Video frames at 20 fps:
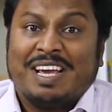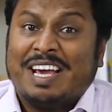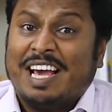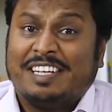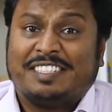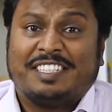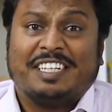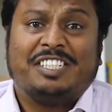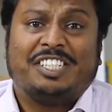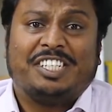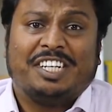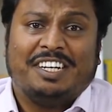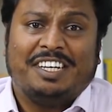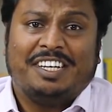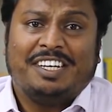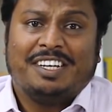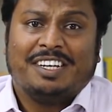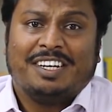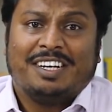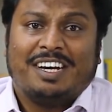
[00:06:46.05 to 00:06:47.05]

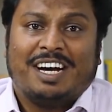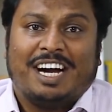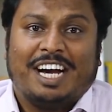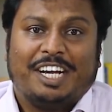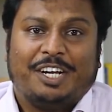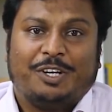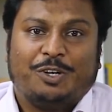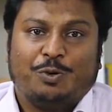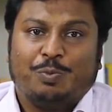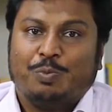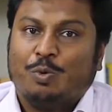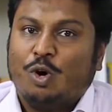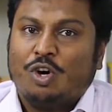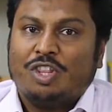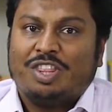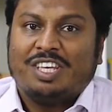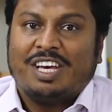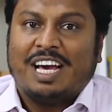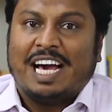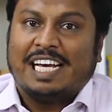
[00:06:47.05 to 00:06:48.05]
Essentially, I grew
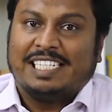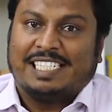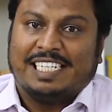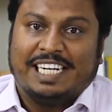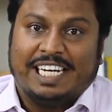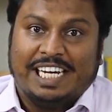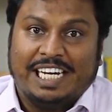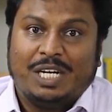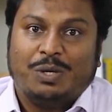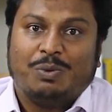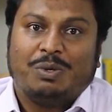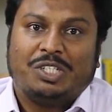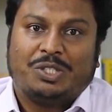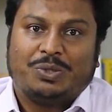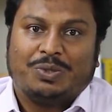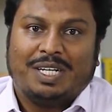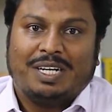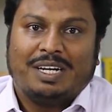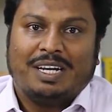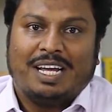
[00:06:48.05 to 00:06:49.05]
both as an
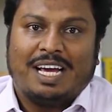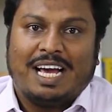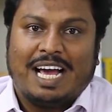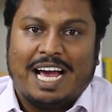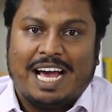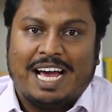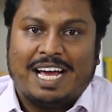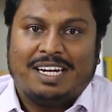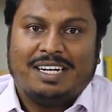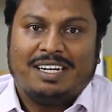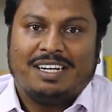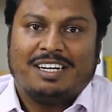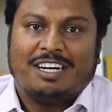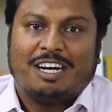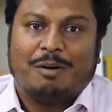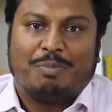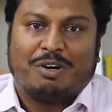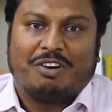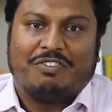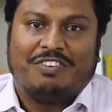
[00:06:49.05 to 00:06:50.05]
individual and
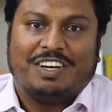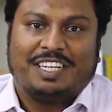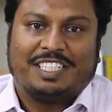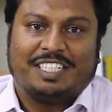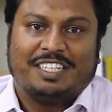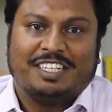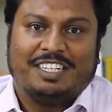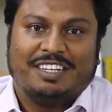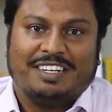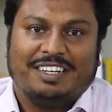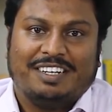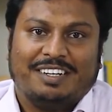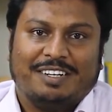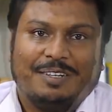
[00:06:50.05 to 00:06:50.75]
a professional.